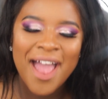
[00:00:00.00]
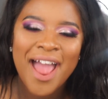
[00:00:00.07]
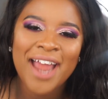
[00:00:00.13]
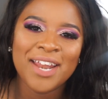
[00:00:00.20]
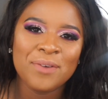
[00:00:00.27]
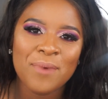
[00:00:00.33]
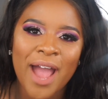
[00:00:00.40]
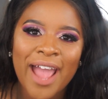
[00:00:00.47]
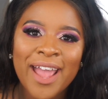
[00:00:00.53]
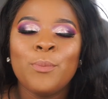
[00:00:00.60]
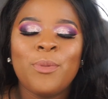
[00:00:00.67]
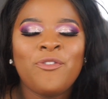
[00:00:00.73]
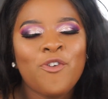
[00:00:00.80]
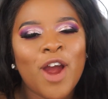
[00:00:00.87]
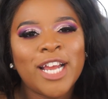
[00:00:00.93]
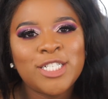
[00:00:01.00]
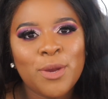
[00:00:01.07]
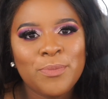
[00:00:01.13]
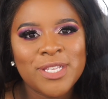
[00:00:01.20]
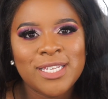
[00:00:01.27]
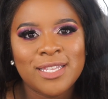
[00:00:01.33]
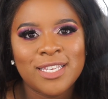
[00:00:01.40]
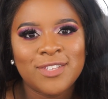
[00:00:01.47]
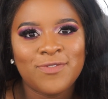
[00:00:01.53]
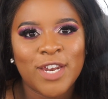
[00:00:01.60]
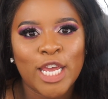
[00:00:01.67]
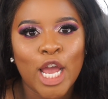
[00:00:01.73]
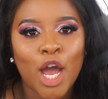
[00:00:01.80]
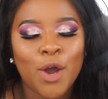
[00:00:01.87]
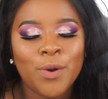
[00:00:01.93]
Anyway, before I jump into this
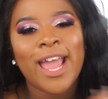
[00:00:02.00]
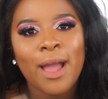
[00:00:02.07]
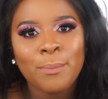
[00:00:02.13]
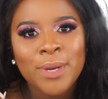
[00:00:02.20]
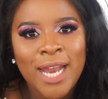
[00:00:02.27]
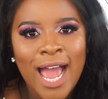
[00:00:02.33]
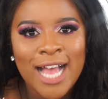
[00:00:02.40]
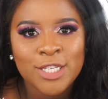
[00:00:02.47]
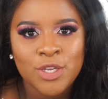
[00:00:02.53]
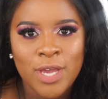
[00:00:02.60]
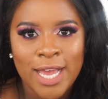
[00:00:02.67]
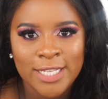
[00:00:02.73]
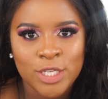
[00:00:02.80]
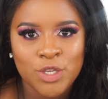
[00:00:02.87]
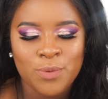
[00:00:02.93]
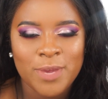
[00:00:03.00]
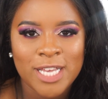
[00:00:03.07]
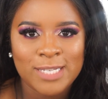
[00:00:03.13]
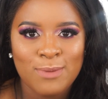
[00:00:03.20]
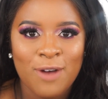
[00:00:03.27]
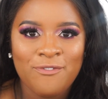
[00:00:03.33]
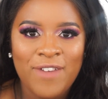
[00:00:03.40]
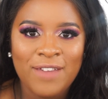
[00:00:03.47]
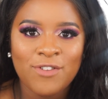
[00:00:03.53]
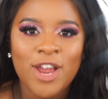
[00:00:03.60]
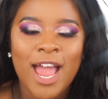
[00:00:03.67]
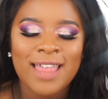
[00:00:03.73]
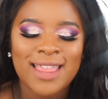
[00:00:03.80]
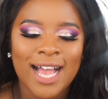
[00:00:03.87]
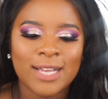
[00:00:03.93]
video, I'm going to ask you guys to do me a small favor,
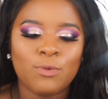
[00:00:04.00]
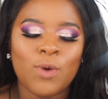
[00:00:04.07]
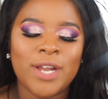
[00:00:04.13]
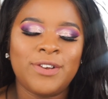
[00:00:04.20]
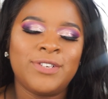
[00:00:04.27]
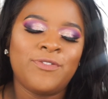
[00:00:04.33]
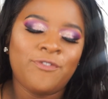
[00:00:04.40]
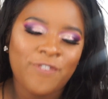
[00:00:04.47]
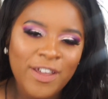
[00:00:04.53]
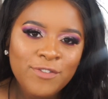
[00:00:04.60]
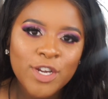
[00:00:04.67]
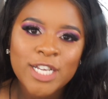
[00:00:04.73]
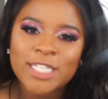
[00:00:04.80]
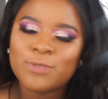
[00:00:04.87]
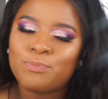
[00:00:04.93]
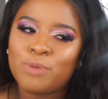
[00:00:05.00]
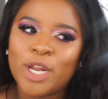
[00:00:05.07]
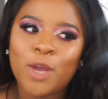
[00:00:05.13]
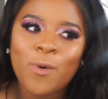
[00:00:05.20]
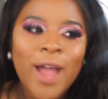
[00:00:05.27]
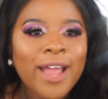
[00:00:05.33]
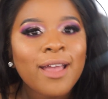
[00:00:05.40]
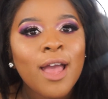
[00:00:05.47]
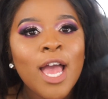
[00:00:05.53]
and that one favor is pretty quick.